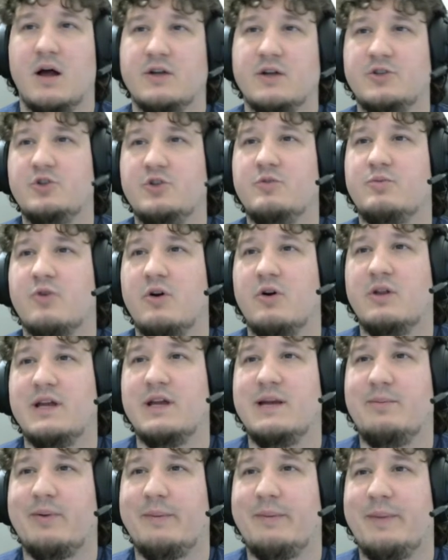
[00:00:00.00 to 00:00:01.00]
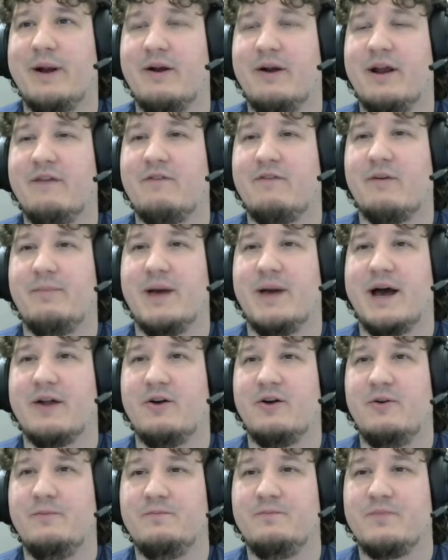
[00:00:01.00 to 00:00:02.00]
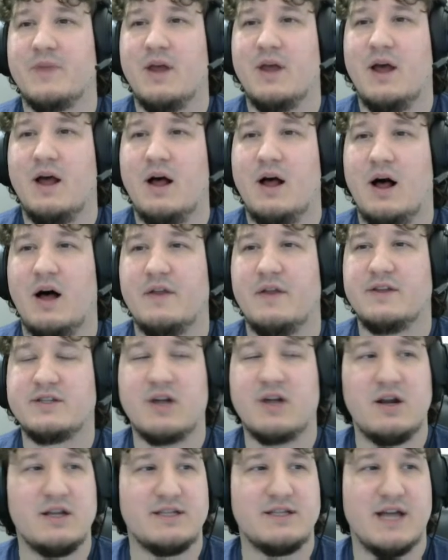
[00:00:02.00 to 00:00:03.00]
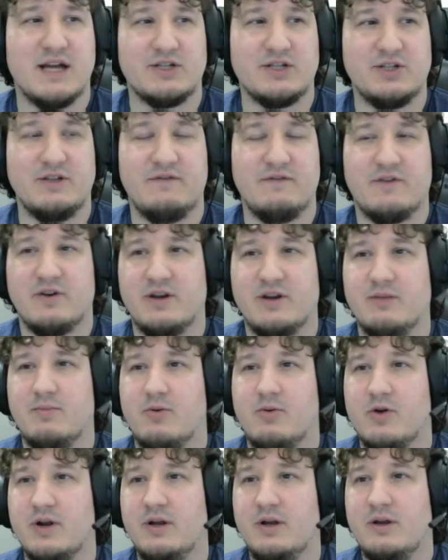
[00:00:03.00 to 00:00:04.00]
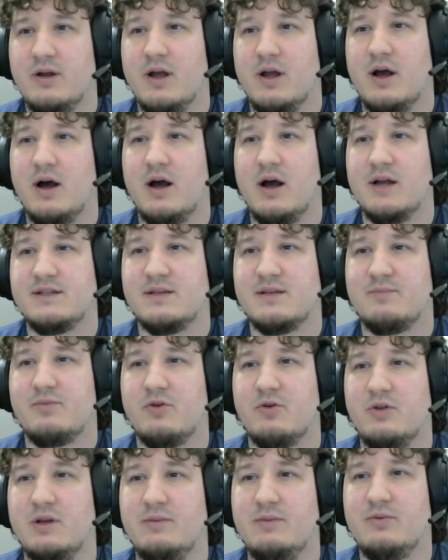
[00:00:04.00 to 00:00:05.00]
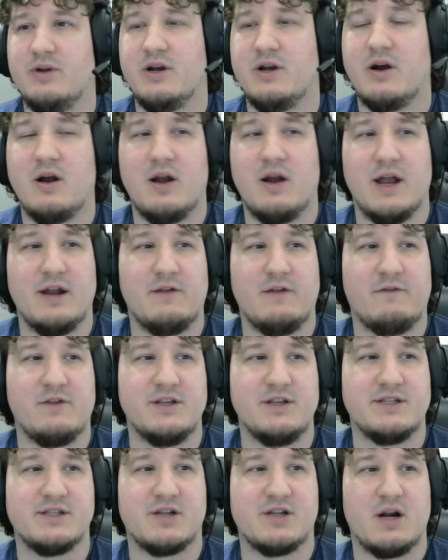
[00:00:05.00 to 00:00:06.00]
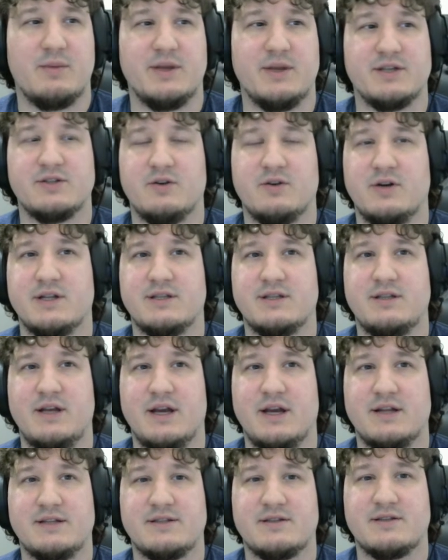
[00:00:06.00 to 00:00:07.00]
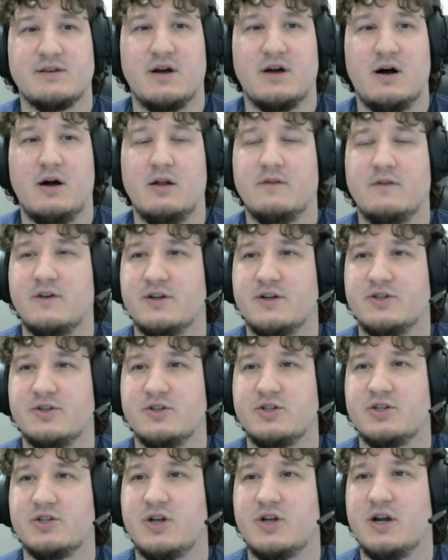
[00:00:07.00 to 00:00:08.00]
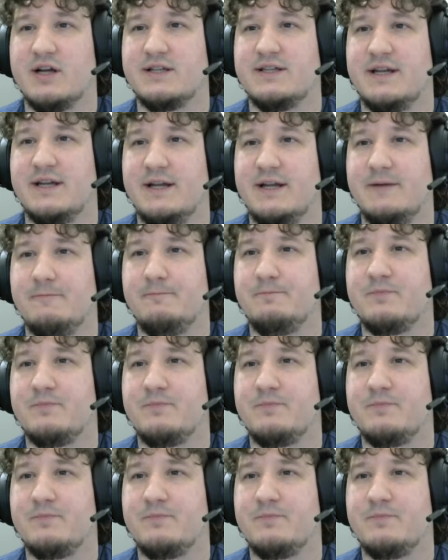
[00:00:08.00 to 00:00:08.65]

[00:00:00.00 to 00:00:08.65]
2 Broly preparing for battle. This card is actually very important. It's a Broly BR and a Frieza's Army, so it hits all of our search targets, hit it.